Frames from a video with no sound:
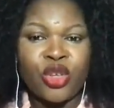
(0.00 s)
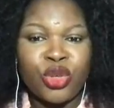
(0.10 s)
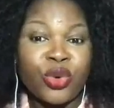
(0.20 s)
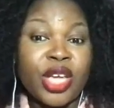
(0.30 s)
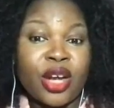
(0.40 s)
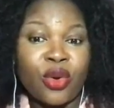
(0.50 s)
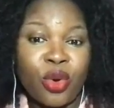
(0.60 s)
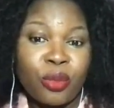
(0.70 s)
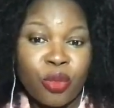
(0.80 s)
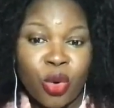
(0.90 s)
You can
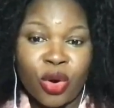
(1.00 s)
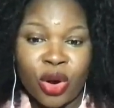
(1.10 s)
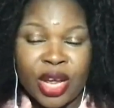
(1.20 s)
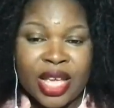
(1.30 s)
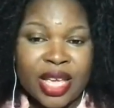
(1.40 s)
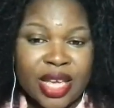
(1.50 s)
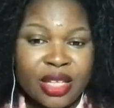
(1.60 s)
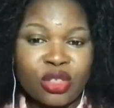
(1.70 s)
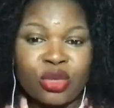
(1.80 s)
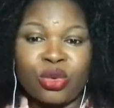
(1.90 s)
go more
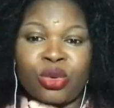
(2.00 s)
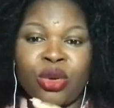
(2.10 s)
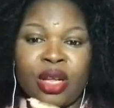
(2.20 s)
into